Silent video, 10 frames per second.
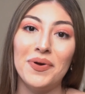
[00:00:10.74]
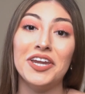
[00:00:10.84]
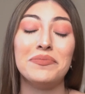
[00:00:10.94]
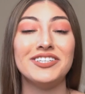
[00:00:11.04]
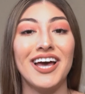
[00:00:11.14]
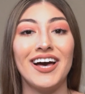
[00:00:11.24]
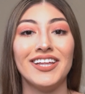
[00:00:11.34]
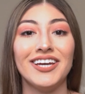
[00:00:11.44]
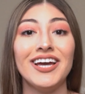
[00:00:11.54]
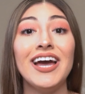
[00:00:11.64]
My name is
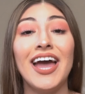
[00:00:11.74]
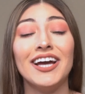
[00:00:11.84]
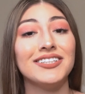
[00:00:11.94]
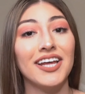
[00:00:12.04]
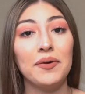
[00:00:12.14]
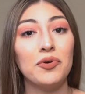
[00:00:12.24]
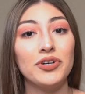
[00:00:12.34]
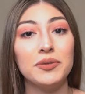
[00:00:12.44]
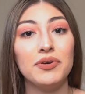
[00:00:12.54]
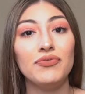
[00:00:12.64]
Allie, and today I'm going to be